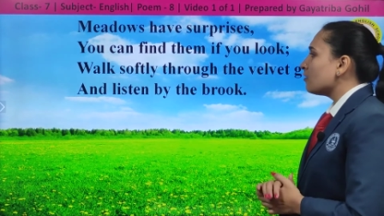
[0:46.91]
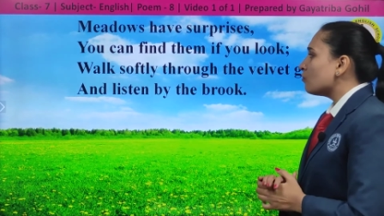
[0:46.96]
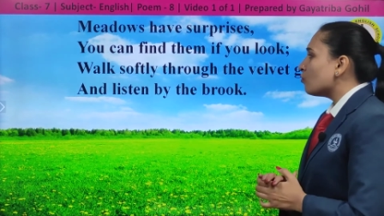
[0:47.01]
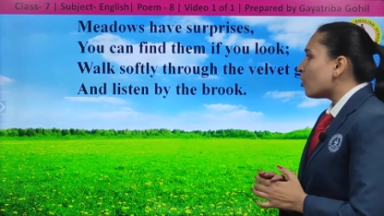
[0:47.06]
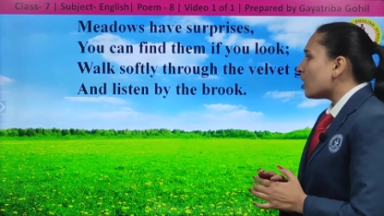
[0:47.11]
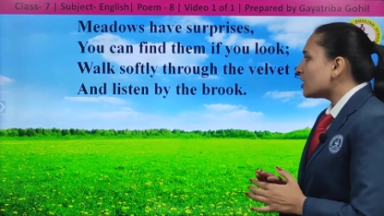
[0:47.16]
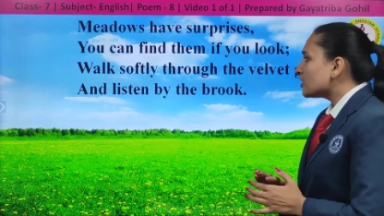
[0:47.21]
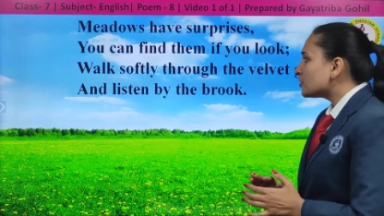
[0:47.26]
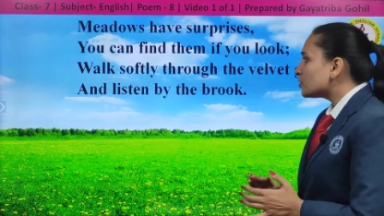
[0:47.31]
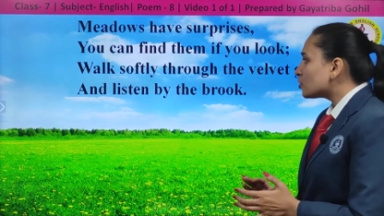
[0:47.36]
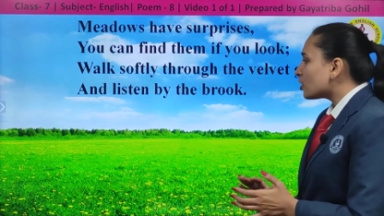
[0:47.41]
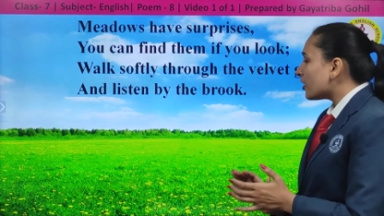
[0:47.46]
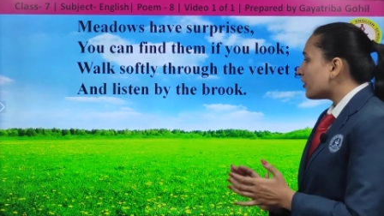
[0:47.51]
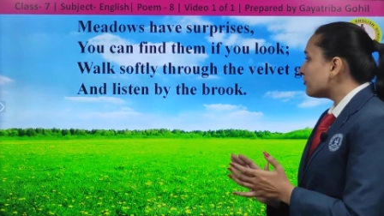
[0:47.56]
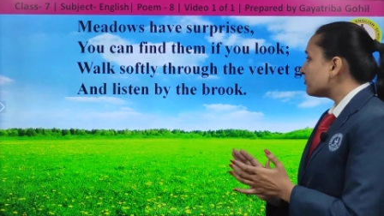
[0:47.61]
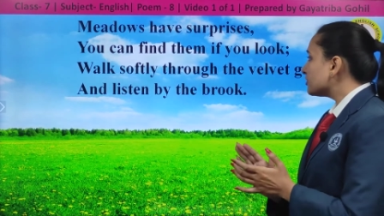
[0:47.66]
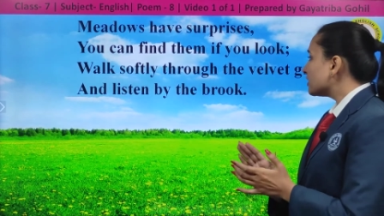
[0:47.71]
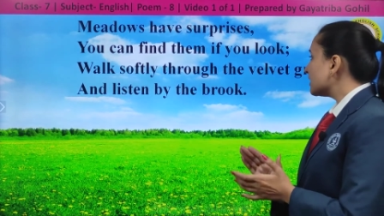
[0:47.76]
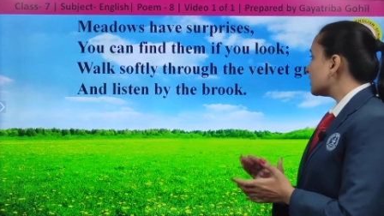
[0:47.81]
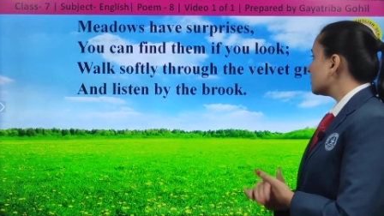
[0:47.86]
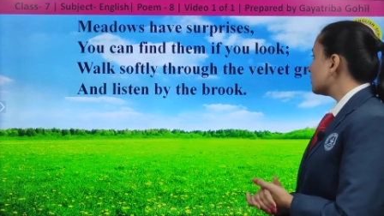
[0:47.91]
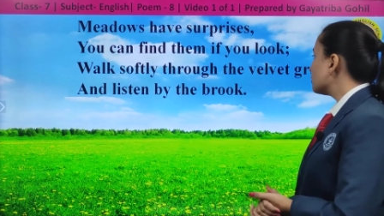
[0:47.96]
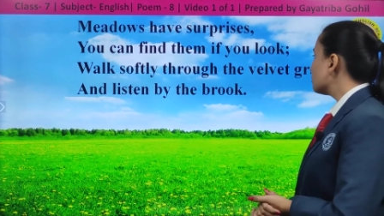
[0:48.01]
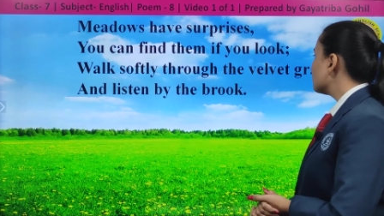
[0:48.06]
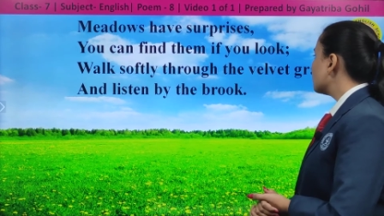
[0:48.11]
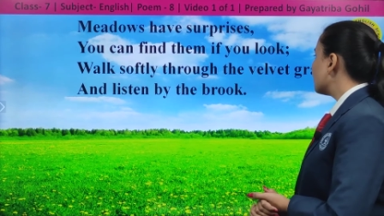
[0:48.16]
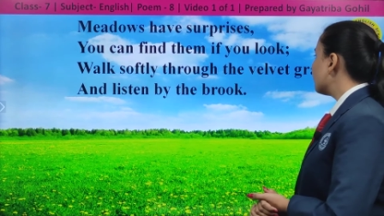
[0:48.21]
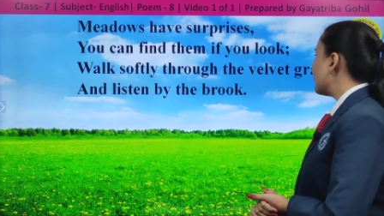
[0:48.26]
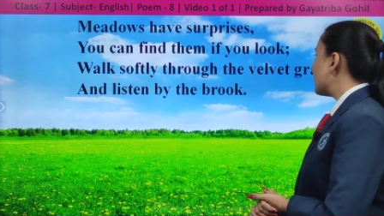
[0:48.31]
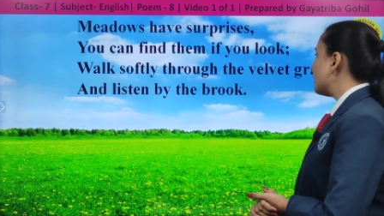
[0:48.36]
Walk softly
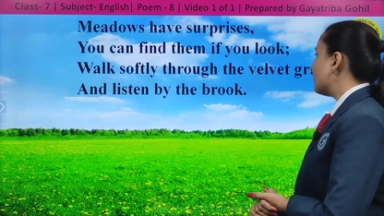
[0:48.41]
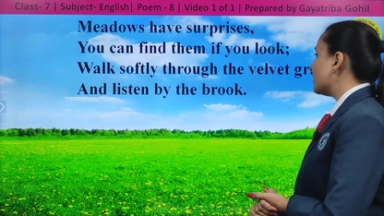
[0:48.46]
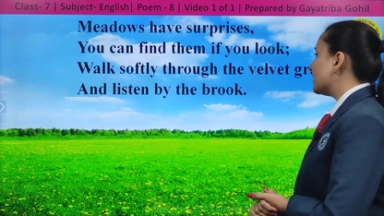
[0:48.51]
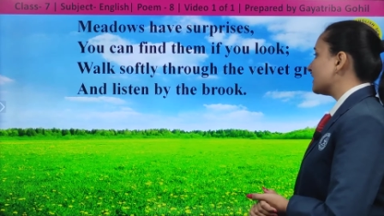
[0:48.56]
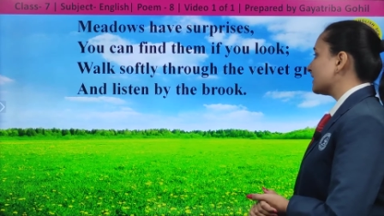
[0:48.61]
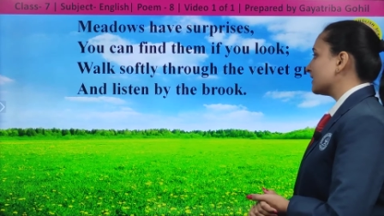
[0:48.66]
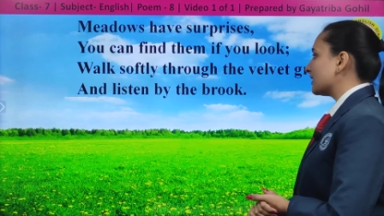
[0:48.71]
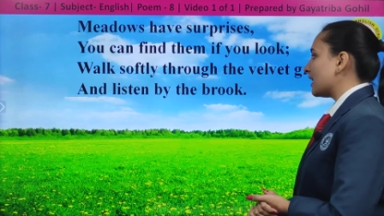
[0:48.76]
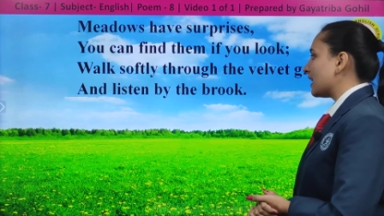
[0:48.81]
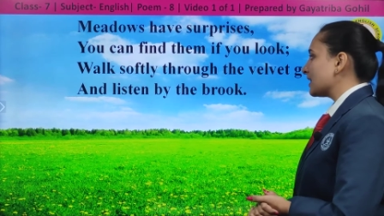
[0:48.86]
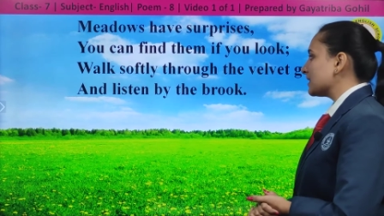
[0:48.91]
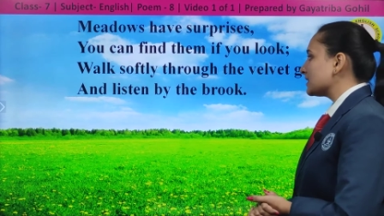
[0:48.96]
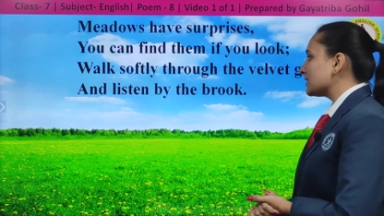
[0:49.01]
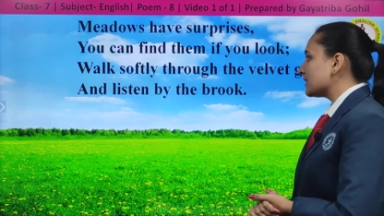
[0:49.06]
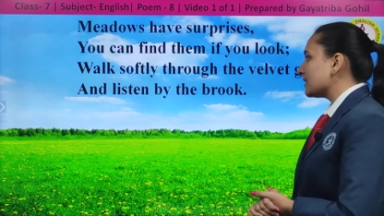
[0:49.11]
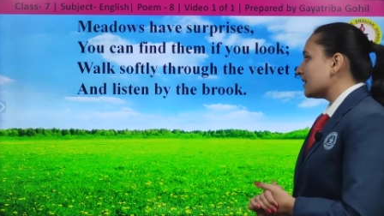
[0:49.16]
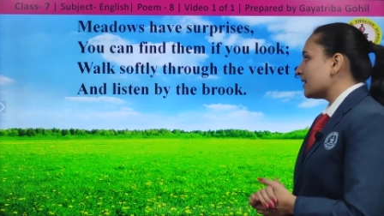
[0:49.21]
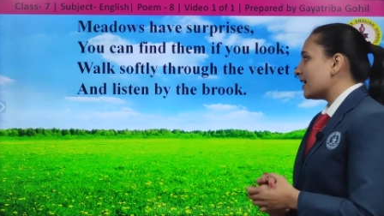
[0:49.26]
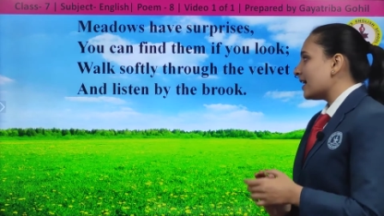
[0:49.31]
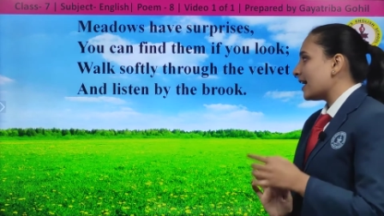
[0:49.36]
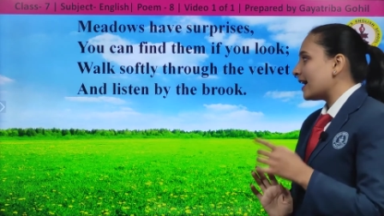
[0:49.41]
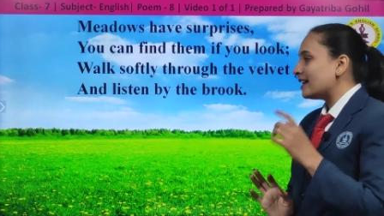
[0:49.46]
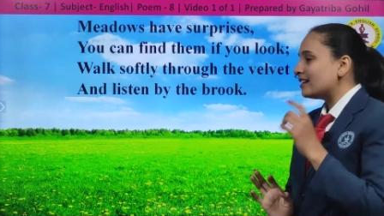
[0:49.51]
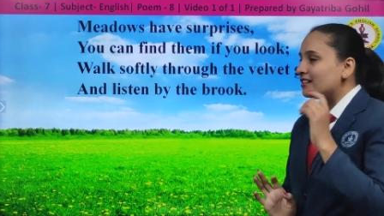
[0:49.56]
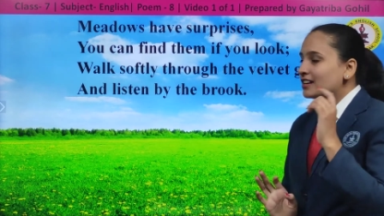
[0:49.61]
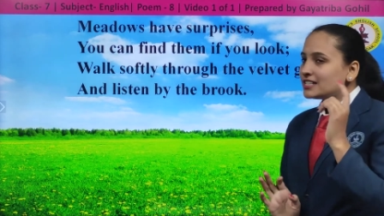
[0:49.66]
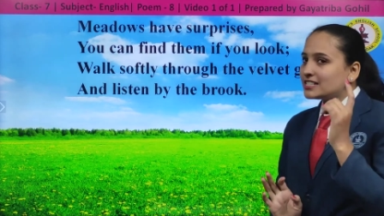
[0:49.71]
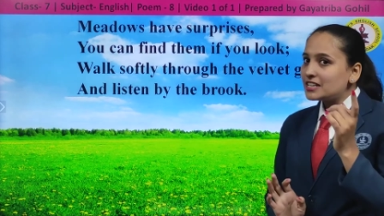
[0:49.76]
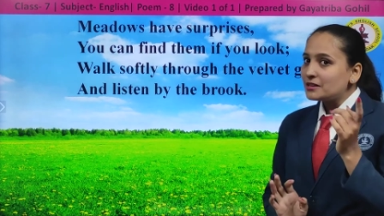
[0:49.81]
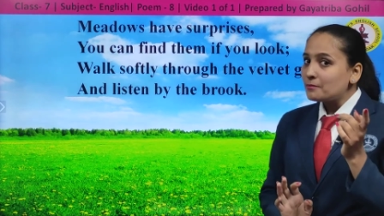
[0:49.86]
through the velvet grass
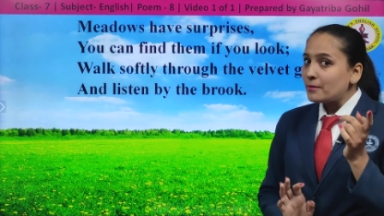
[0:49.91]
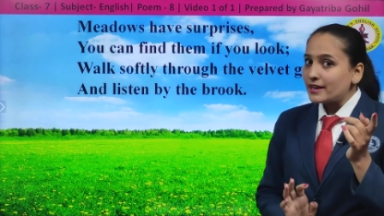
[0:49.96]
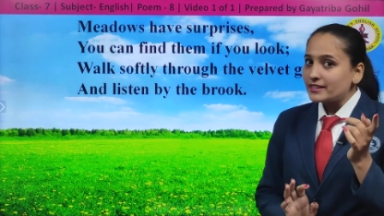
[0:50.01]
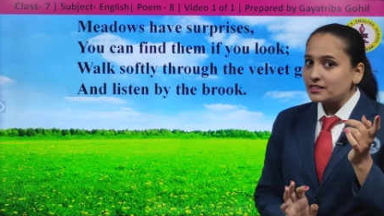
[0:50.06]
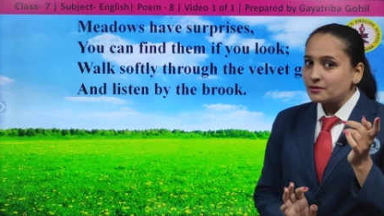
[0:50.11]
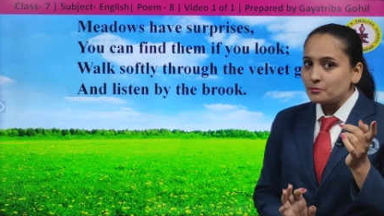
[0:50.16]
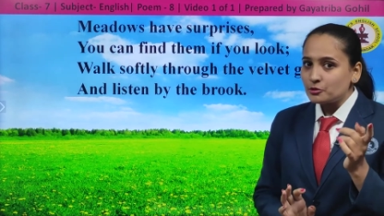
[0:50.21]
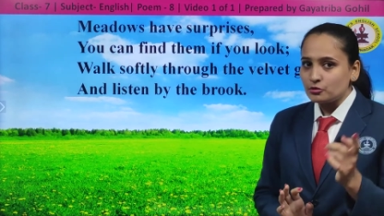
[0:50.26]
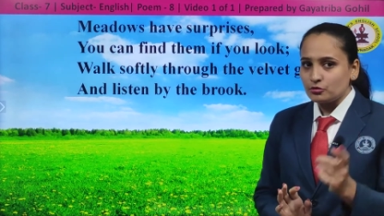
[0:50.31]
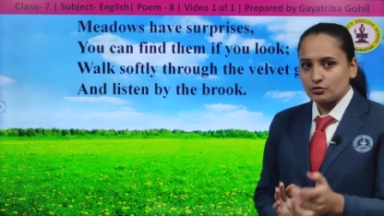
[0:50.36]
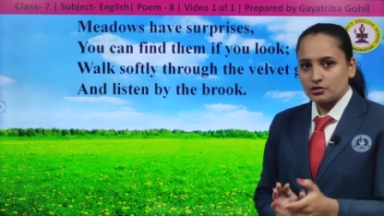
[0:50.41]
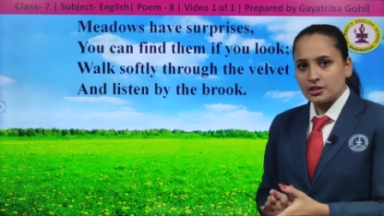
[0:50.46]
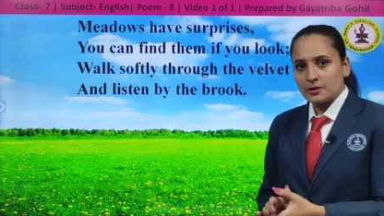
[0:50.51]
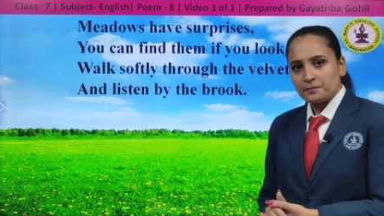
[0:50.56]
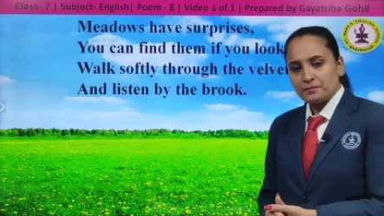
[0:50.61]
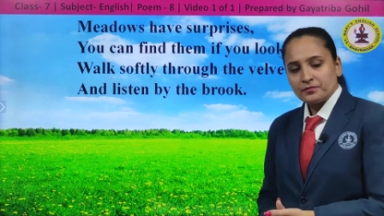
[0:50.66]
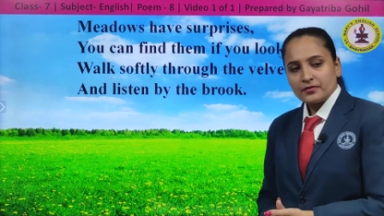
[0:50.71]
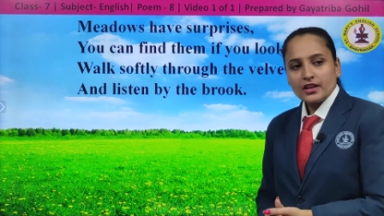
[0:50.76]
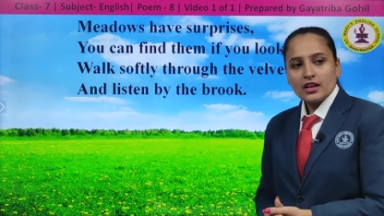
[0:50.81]
and listen by the brook.